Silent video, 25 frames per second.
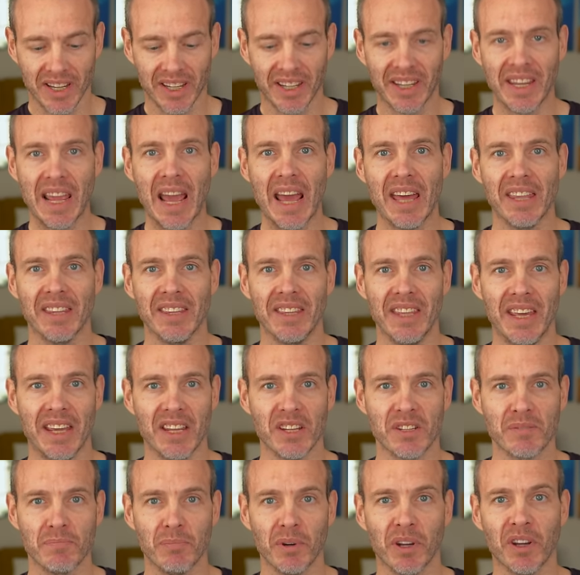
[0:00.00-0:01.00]
get
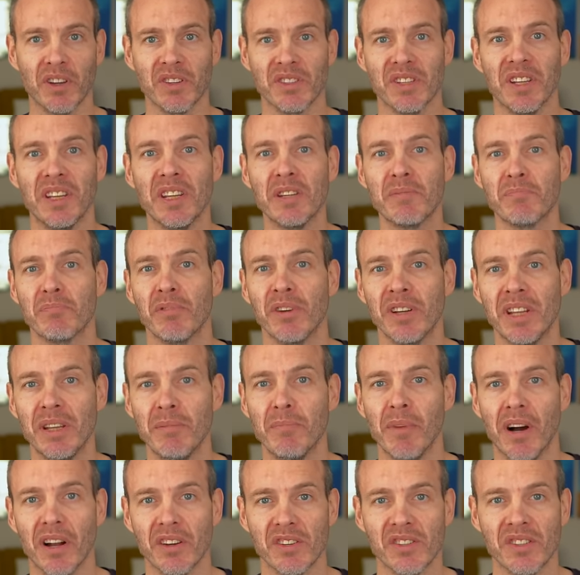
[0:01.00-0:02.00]
this, because it is pretty
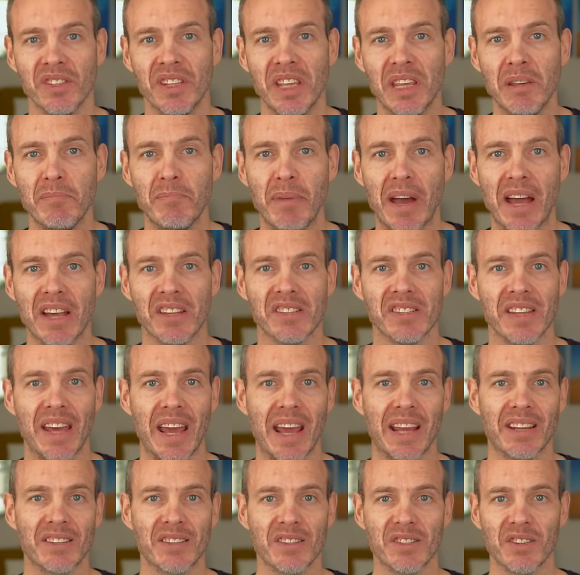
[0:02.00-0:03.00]
much the best
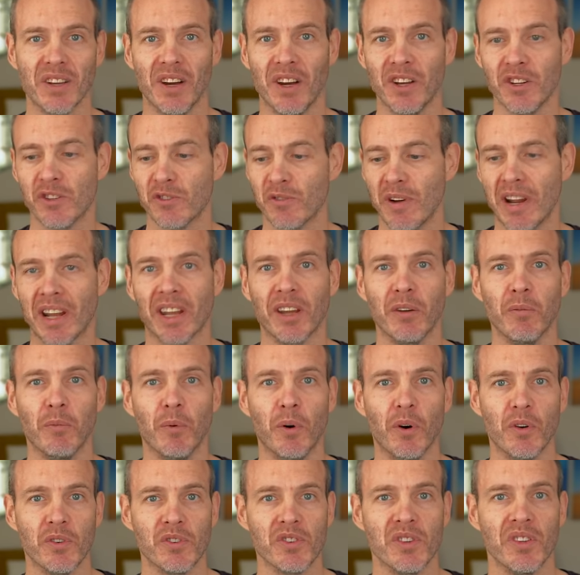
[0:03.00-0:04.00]
exercise tracking
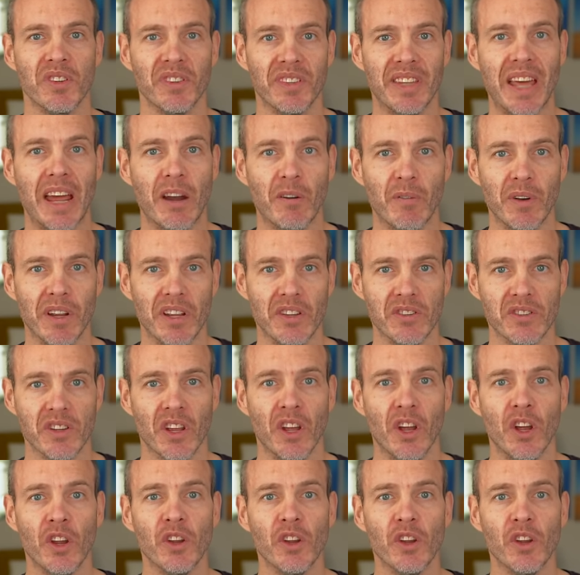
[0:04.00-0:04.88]
watch there is.